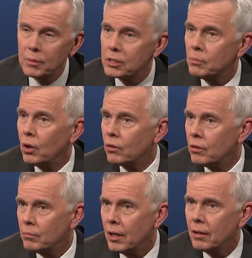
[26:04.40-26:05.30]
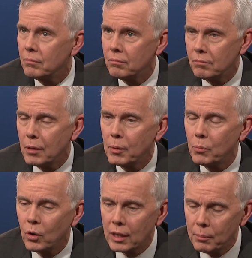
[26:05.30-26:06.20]
bit smaller and maybe
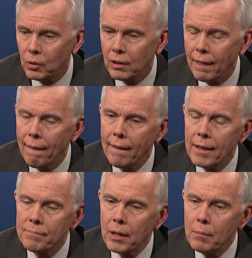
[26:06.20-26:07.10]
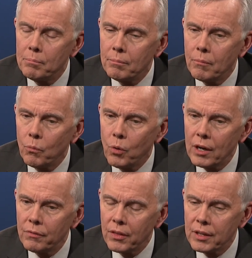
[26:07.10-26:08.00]
more nimble. One
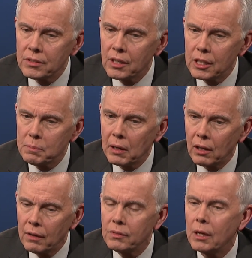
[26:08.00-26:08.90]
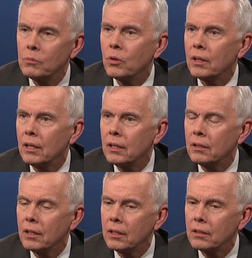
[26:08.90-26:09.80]
of the things that I spent a lot of time doing
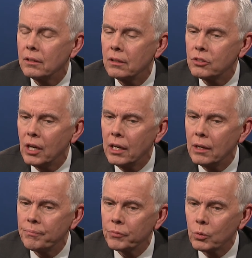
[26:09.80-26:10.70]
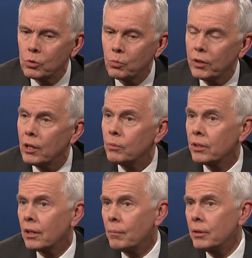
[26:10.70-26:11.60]
in China was working with
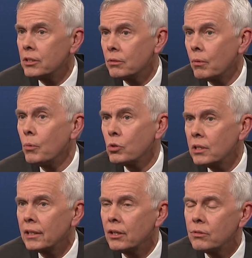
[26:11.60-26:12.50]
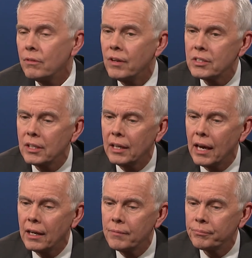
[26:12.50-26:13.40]
the companies that were most likely to invest in
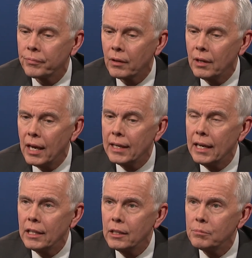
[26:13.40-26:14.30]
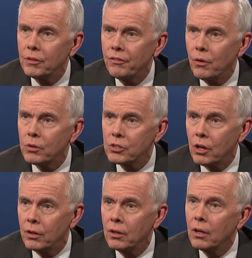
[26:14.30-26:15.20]
Canada and getting them to focus on